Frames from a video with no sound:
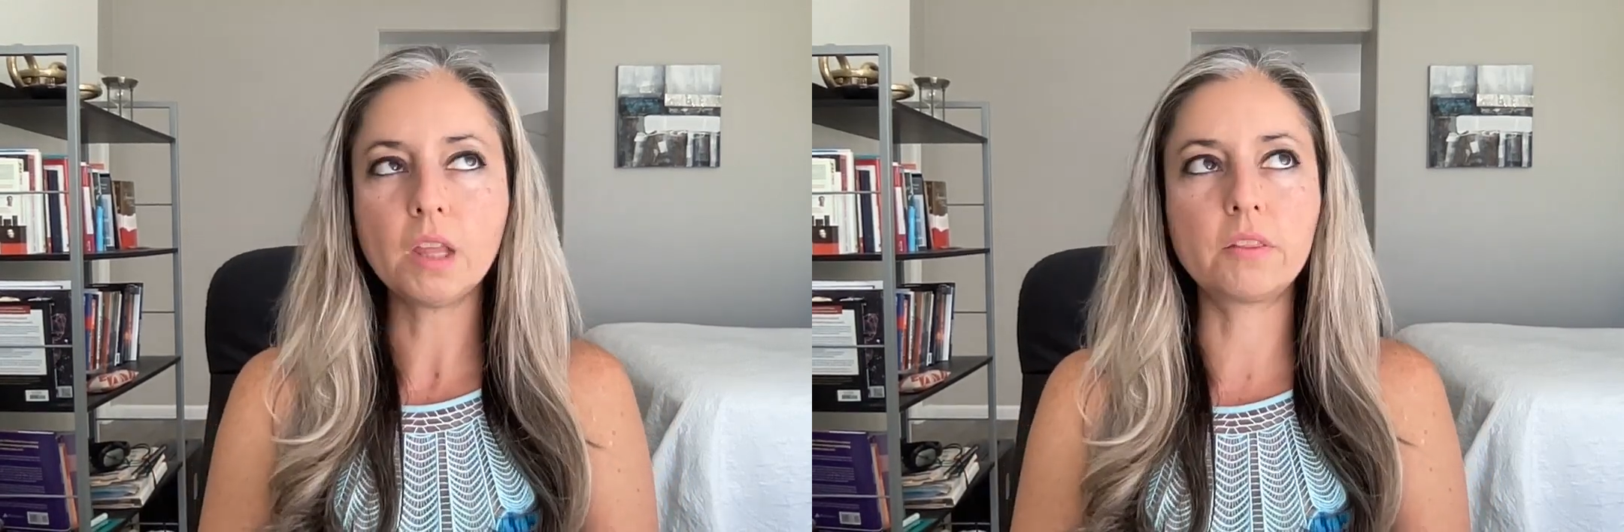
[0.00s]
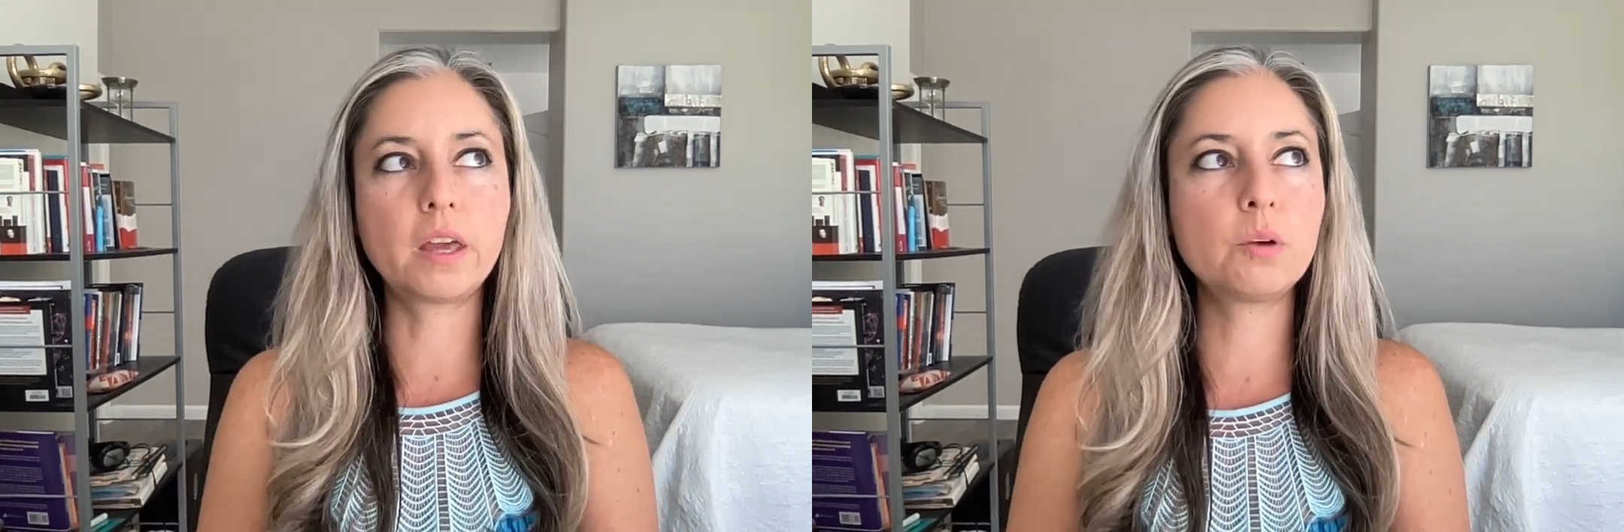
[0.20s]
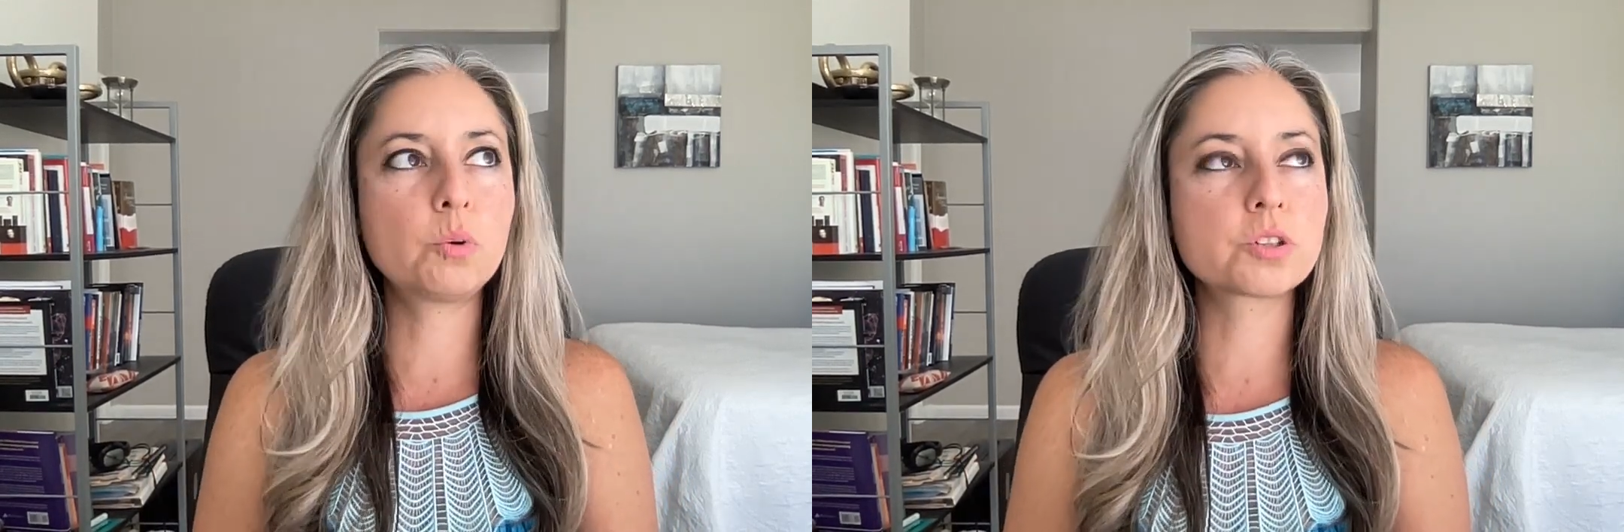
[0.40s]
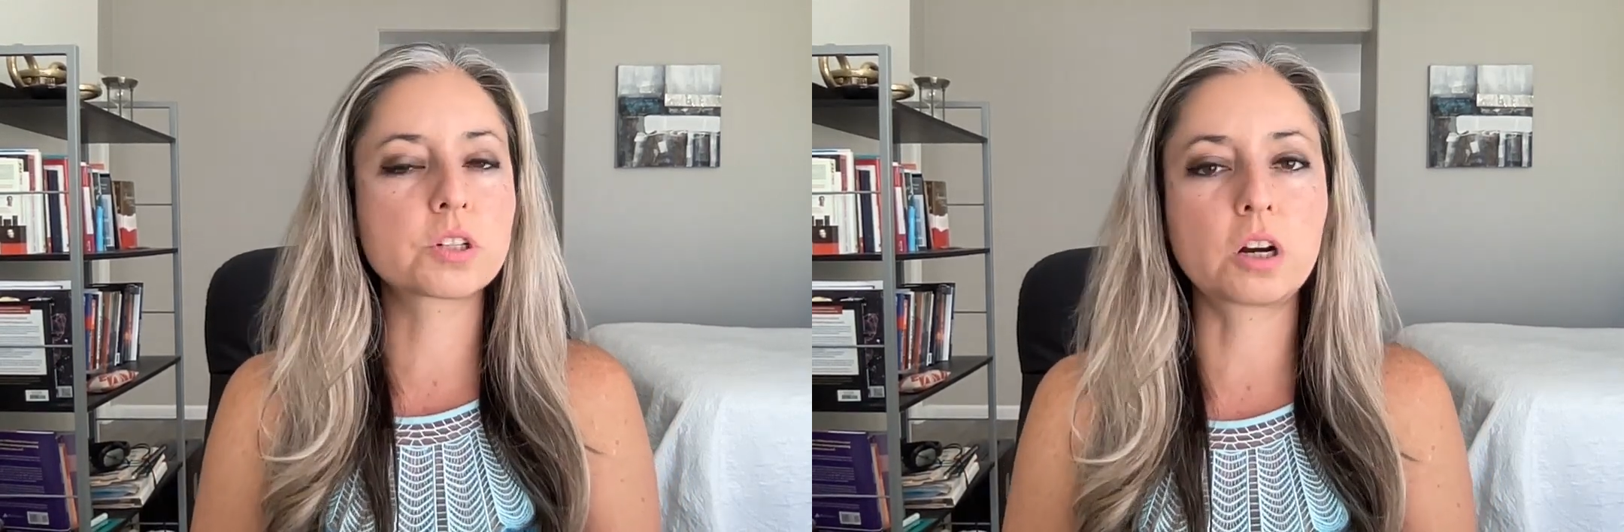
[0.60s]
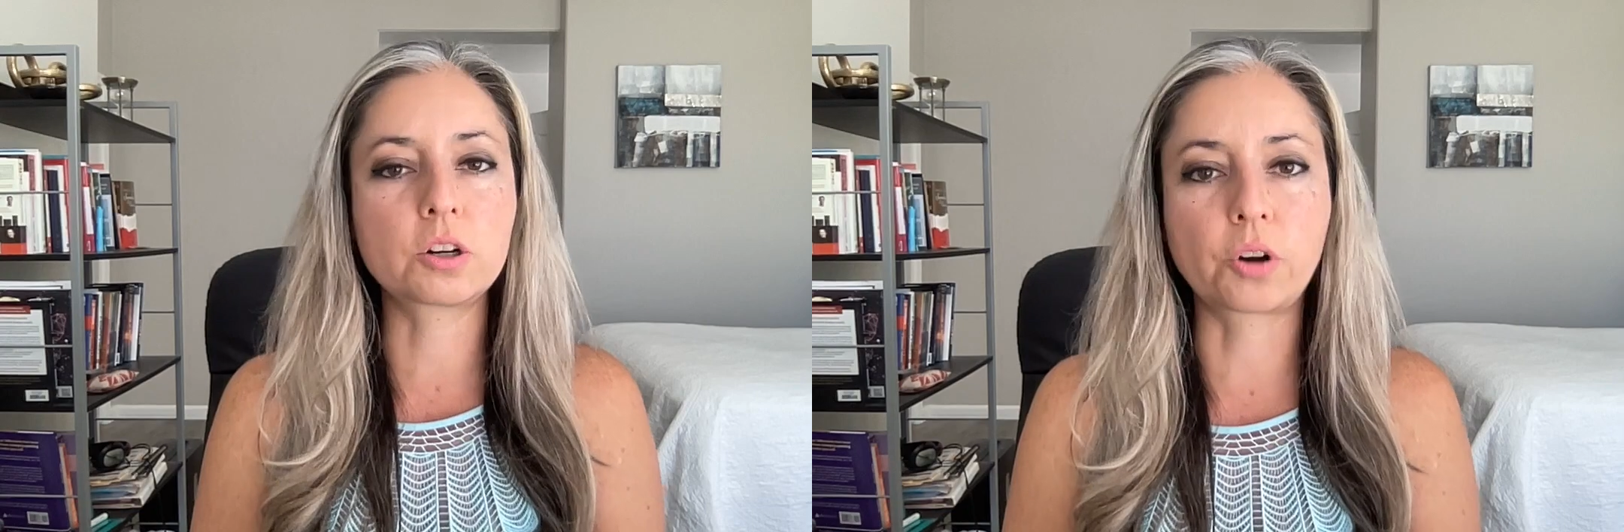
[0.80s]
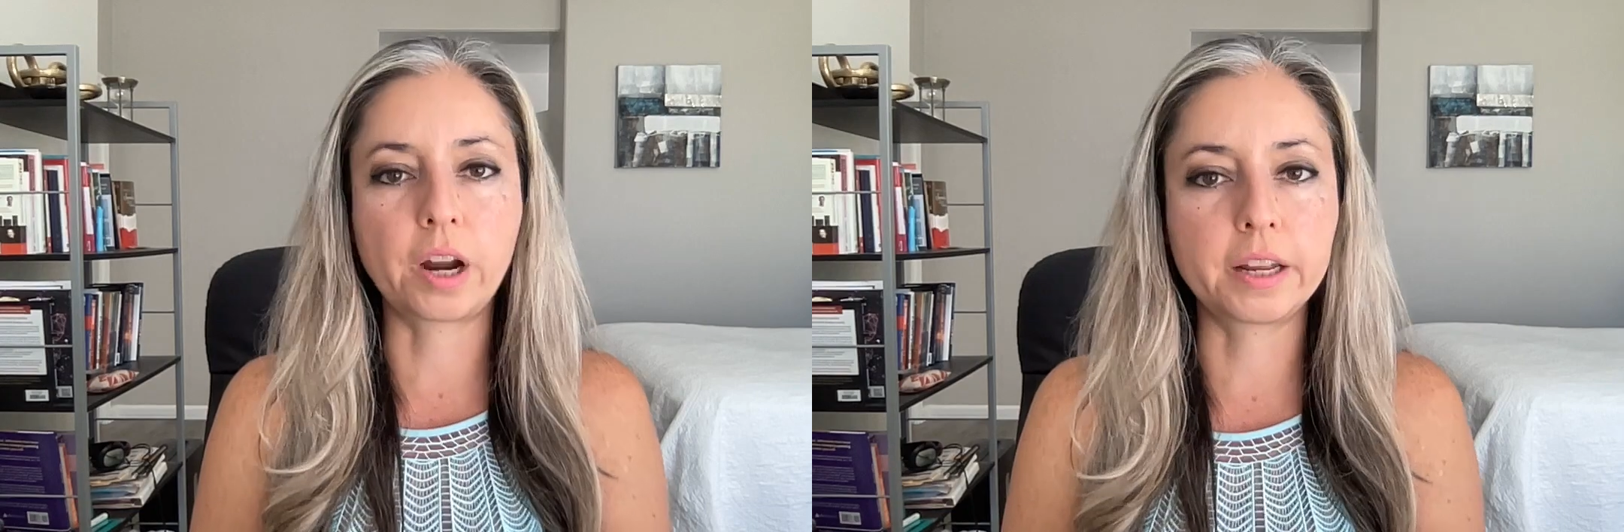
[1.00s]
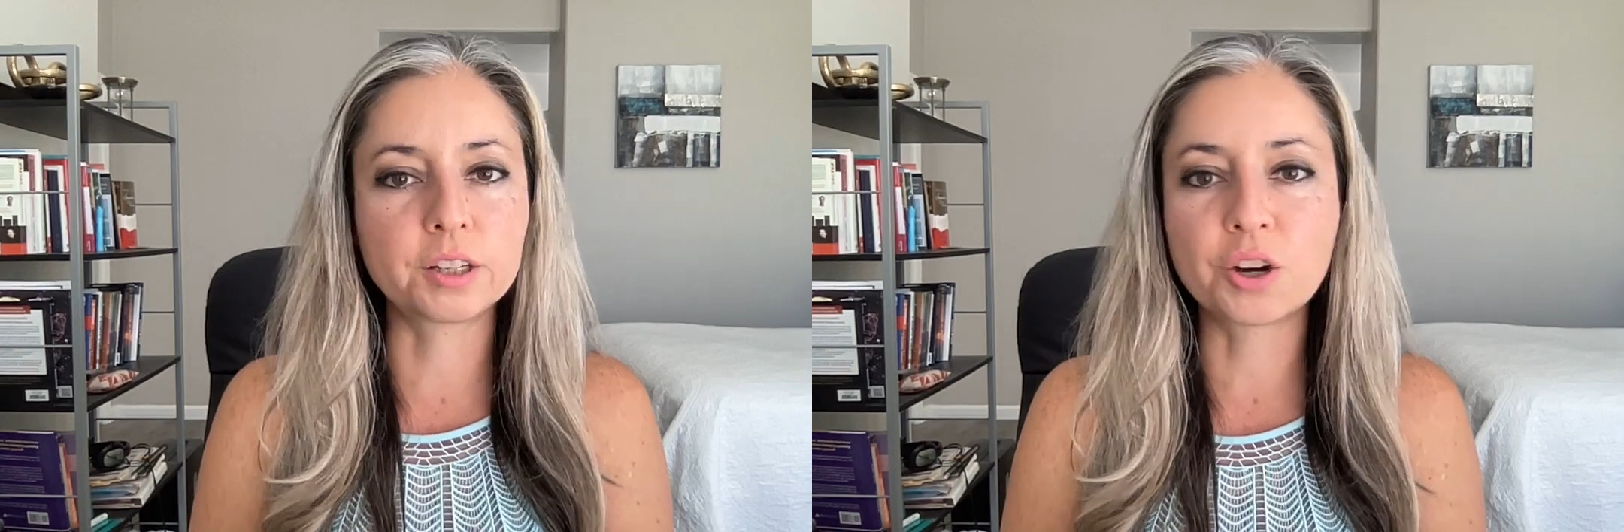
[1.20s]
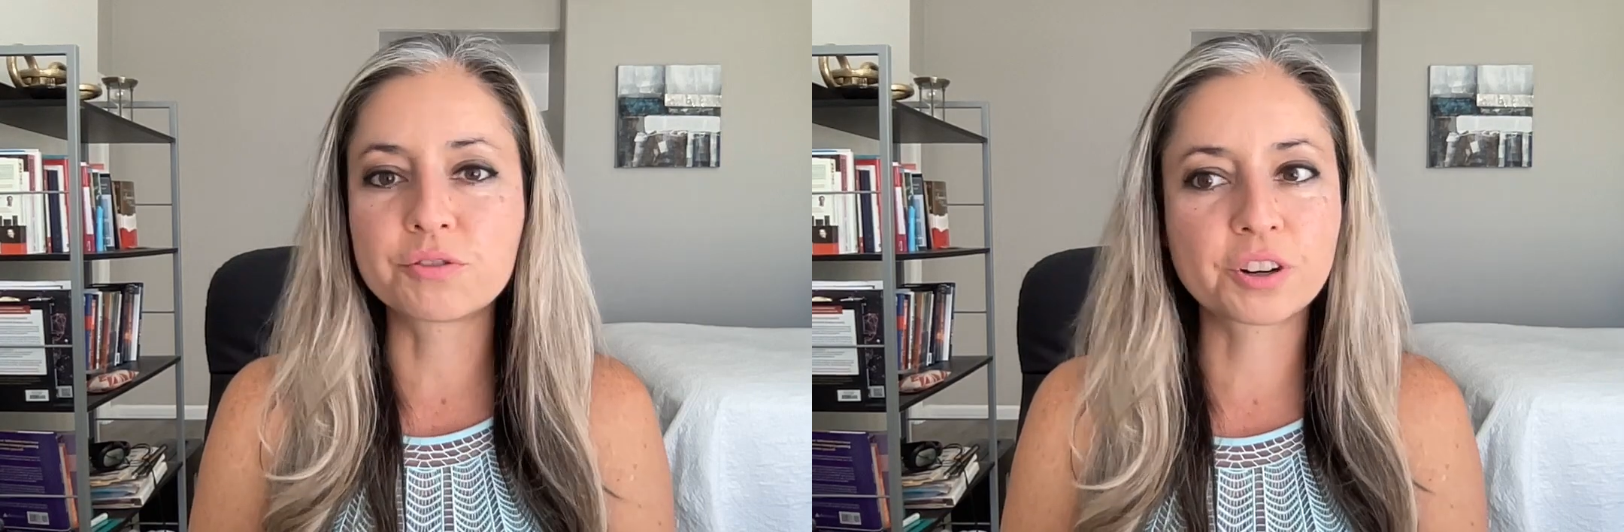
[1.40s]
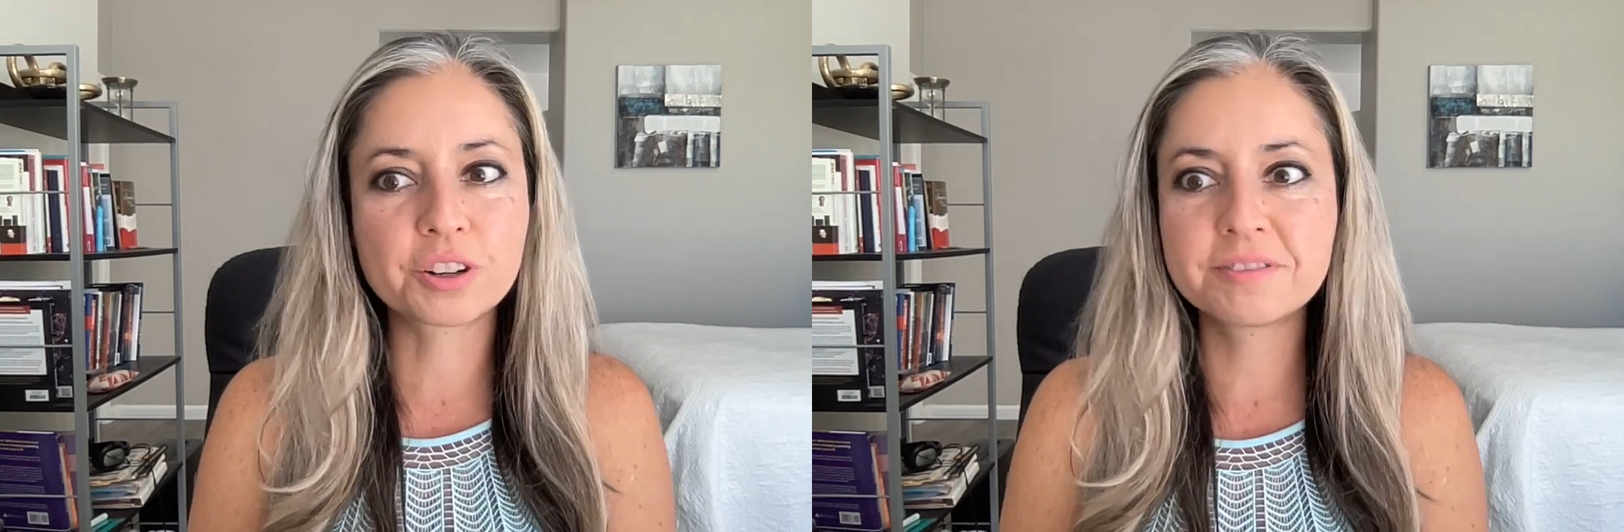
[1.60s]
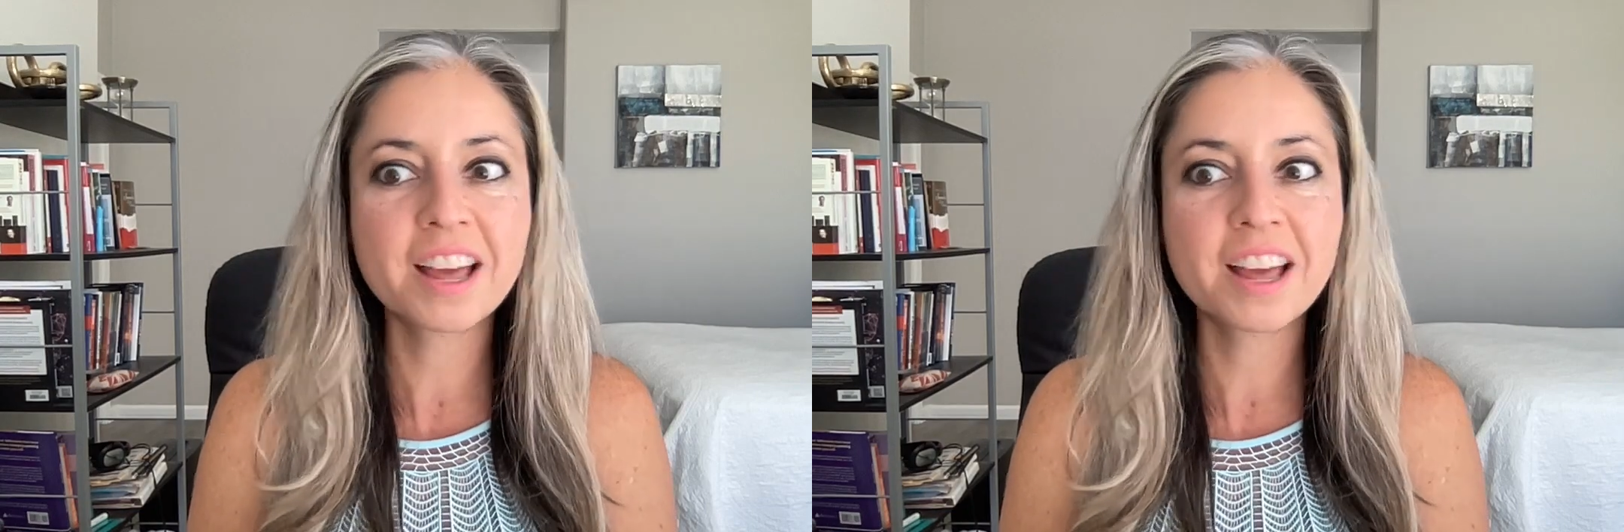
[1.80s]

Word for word: they will start crying over